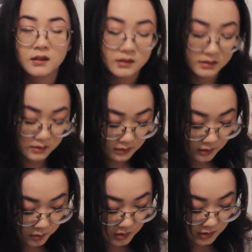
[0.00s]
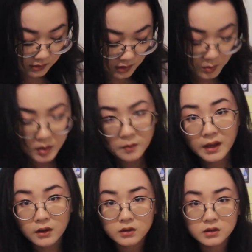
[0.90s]
slipped sleeping
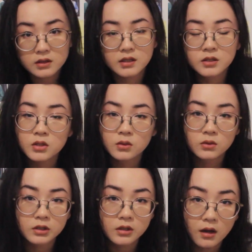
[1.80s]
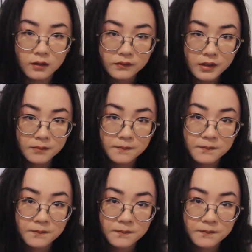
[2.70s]
powder into her coffee,